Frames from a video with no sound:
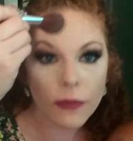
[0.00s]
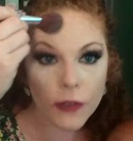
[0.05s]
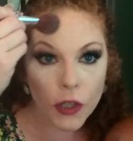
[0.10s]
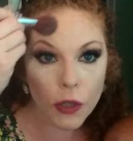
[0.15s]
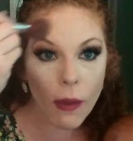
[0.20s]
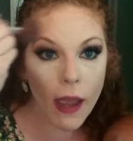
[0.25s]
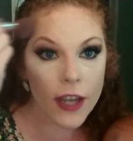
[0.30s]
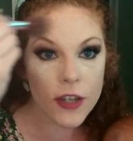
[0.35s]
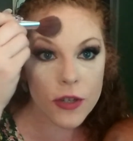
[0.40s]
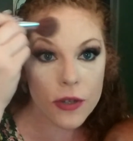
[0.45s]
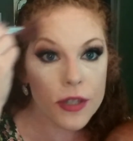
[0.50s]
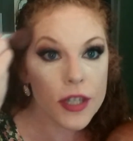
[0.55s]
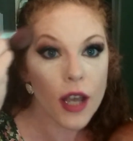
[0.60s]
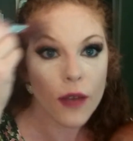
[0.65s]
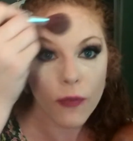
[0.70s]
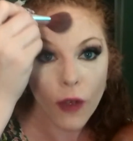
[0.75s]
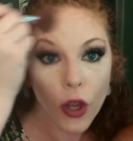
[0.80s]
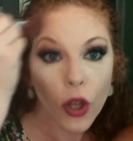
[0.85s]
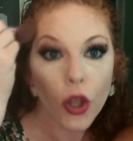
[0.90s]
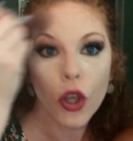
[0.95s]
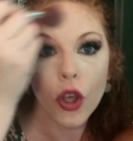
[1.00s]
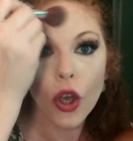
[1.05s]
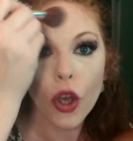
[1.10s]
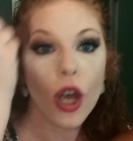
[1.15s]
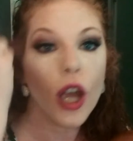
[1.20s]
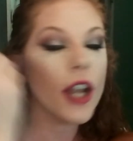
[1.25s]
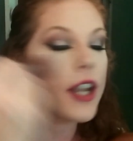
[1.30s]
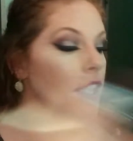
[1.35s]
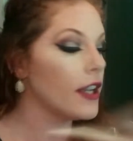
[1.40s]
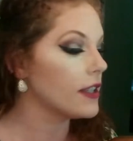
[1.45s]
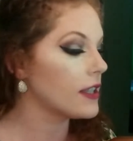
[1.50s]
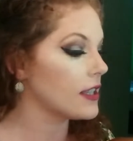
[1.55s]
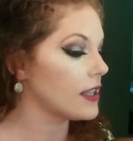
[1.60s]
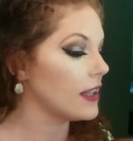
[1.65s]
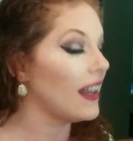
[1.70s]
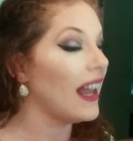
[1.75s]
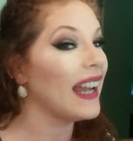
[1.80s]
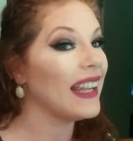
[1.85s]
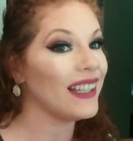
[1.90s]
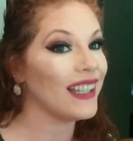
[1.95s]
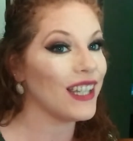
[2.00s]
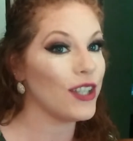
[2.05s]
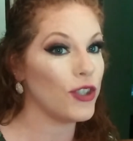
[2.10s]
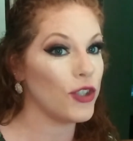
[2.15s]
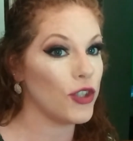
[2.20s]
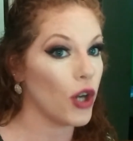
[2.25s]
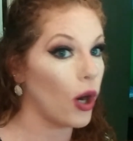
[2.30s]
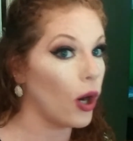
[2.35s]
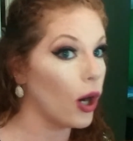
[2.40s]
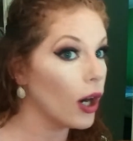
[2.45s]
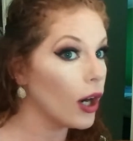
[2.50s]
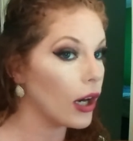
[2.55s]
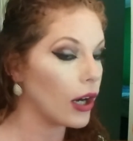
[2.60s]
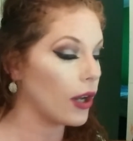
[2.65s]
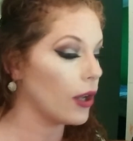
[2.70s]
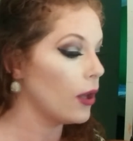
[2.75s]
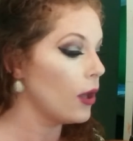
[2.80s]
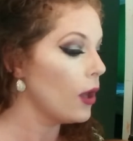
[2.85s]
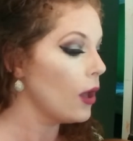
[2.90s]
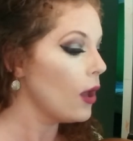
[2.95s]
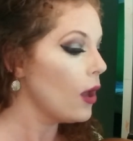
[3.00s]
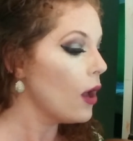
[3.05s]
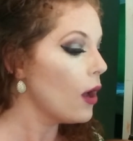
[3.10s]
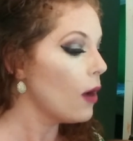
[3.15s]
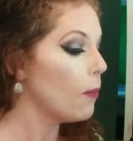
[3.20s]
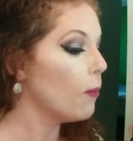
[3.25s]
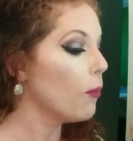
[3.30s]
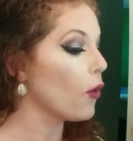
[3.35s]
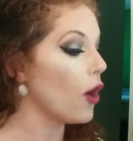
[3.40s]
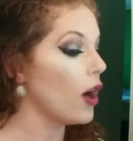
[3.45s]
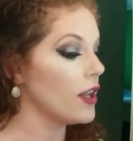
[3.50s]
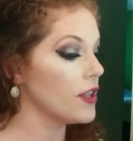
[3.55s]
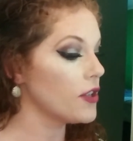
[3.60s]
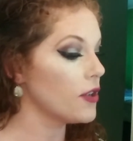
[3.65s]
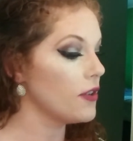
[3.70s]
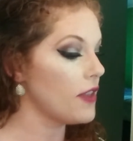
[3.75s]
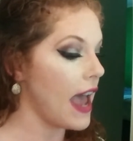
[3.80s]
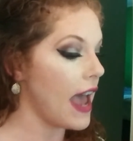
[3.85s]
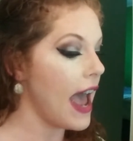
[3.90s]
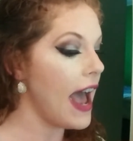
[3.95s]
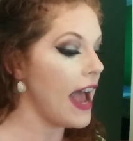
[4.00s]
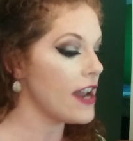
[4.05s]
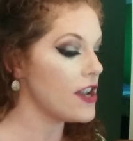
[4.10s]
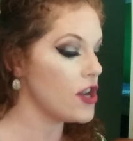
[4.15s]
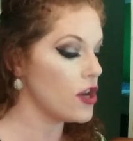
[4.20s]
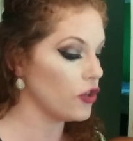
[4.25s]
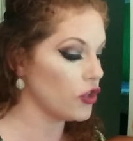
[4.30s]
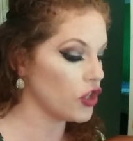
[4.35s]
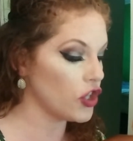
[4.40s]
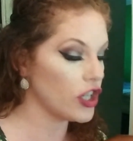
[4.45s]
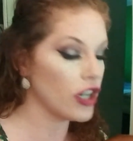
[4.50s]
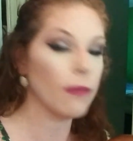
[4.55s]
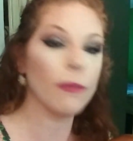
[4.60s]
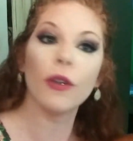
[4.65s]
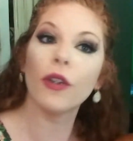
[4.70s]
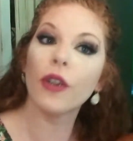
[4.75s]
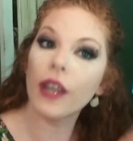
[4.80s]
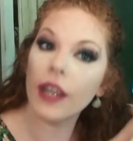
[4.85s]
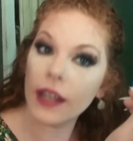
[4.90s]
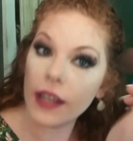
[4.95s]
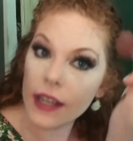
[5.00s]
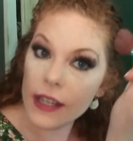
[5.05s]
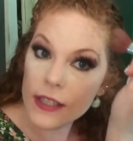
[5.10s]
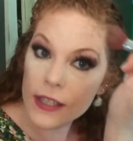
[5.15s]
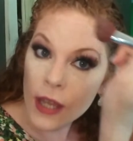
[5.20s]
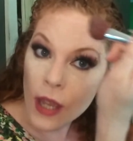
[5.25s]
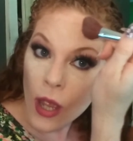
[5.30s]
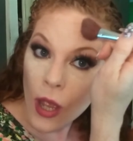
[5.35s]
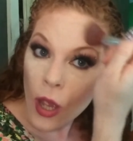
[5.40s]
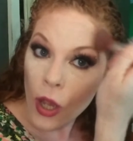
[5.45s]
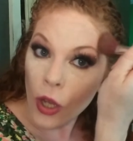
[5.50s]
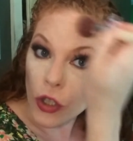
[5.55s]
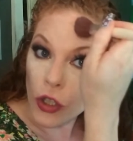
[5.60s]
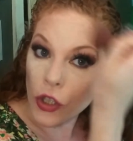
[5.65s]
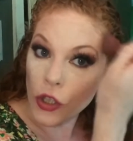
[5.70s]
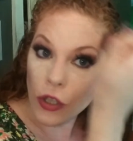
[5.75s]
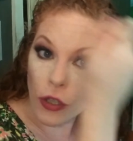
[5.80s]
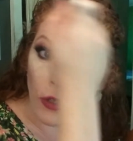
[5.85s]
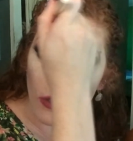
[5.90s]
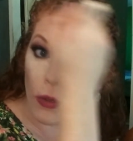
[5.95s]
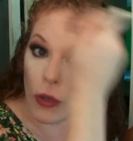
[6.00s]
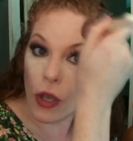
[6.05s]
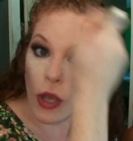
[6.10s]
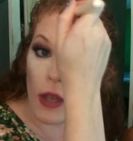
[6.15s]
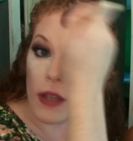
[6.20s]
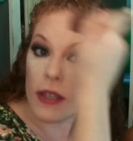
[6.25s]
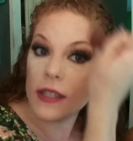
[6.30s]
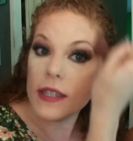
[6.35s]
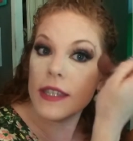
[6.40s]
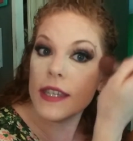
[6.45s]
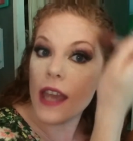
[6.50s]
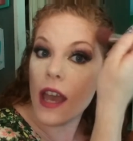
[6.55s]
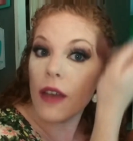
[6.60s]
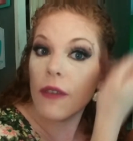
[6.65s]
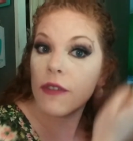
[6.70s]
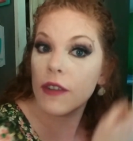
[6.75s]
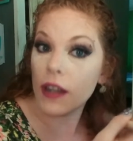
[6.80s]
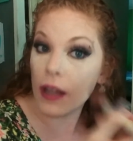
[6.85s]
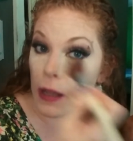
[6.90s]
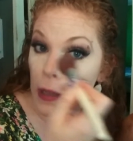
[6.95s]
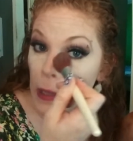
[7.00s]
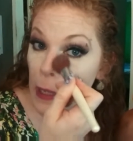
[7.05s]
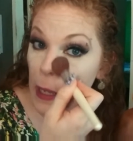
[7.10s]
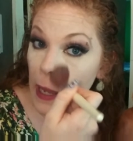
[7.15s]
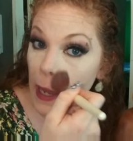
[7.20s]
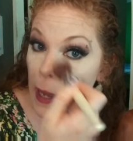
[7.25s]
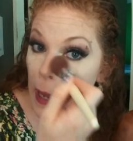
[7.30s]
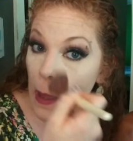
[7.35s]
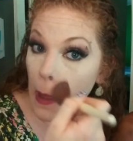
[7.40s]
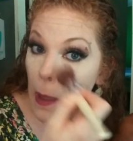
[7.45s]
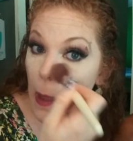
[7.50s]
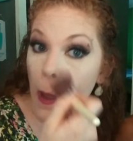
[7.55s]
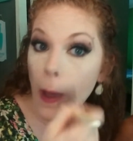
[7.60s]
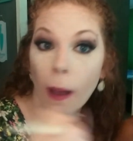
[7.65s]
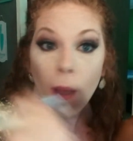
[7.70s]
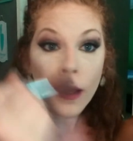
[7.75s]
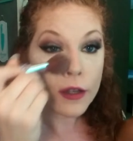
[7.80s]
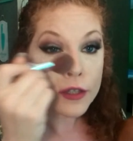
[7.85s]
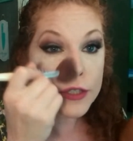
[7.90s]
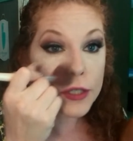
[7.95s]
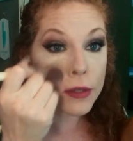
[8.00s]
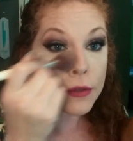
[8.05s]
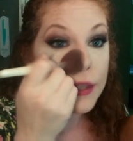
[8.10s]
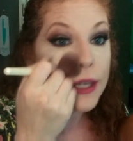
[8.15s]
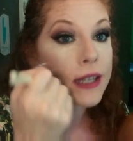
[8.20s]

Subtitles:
if you had yourself a good slightly dark bronzer that had no shimmer in it, you could definitely do